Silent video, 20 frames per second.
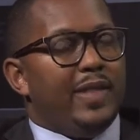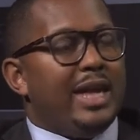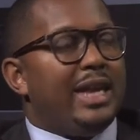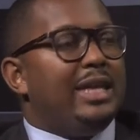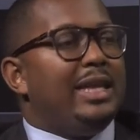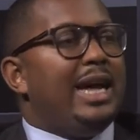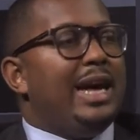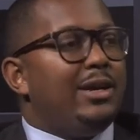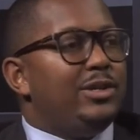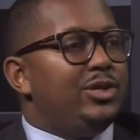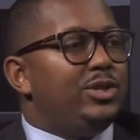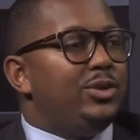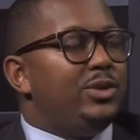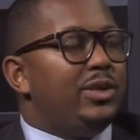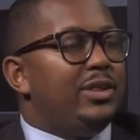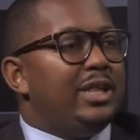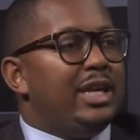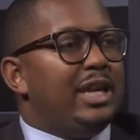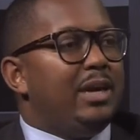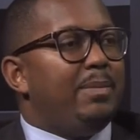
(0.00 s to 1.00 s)
that allows you
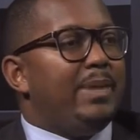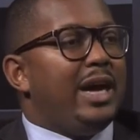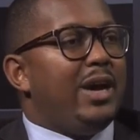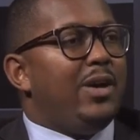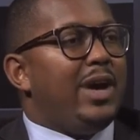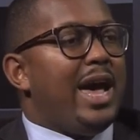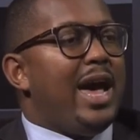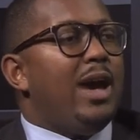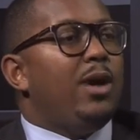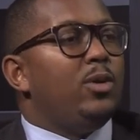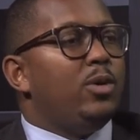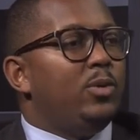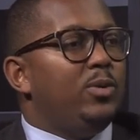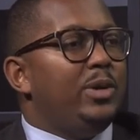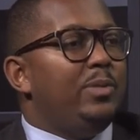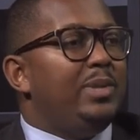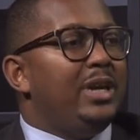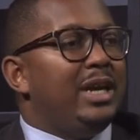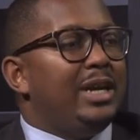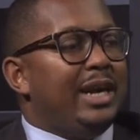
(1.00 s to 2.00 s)
to think about how are
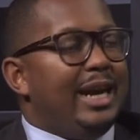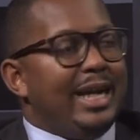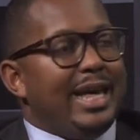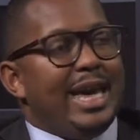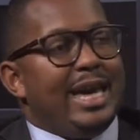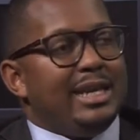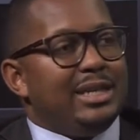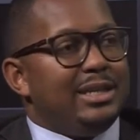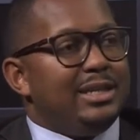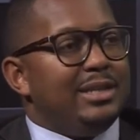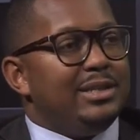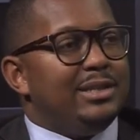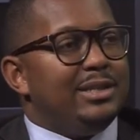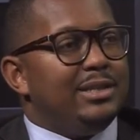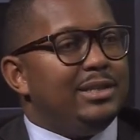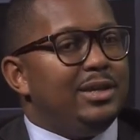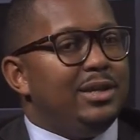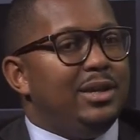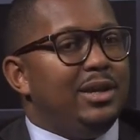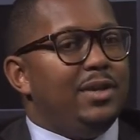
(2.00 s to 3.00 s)
we being a
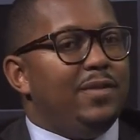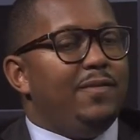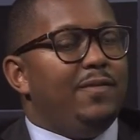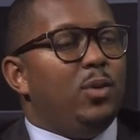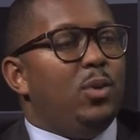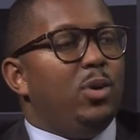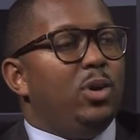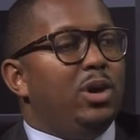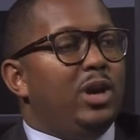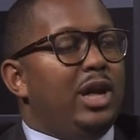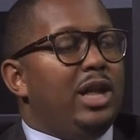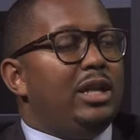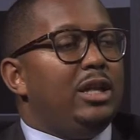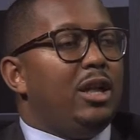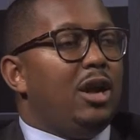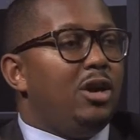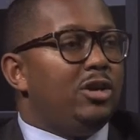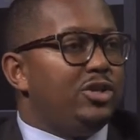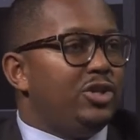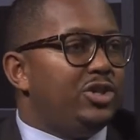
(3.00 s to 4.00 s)
catalyst for a
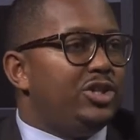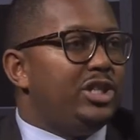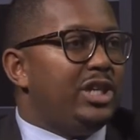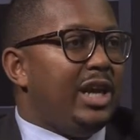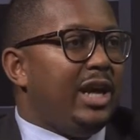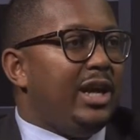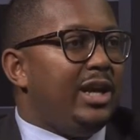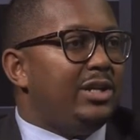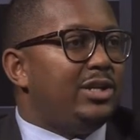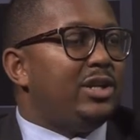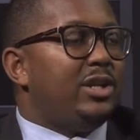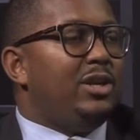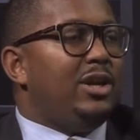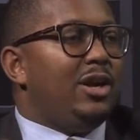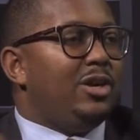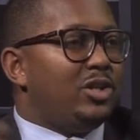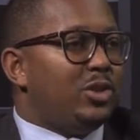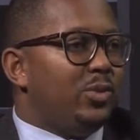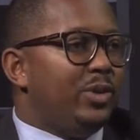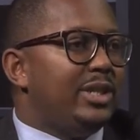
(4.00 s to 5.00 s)
larger change, a
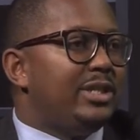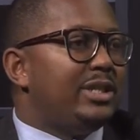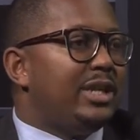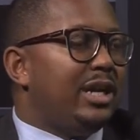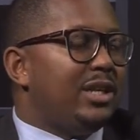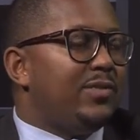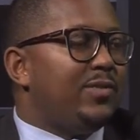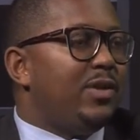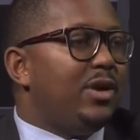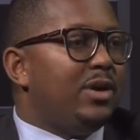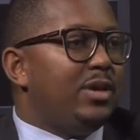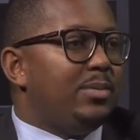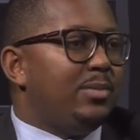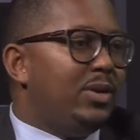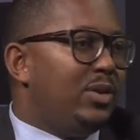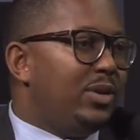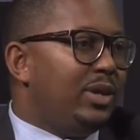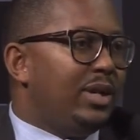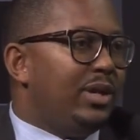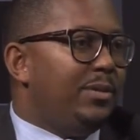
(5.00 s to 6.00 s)
larger renaissance for our
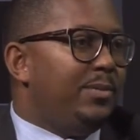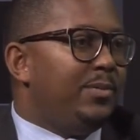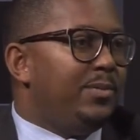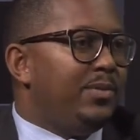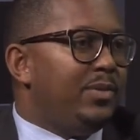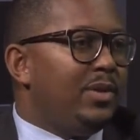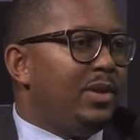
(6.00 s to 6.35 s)
community.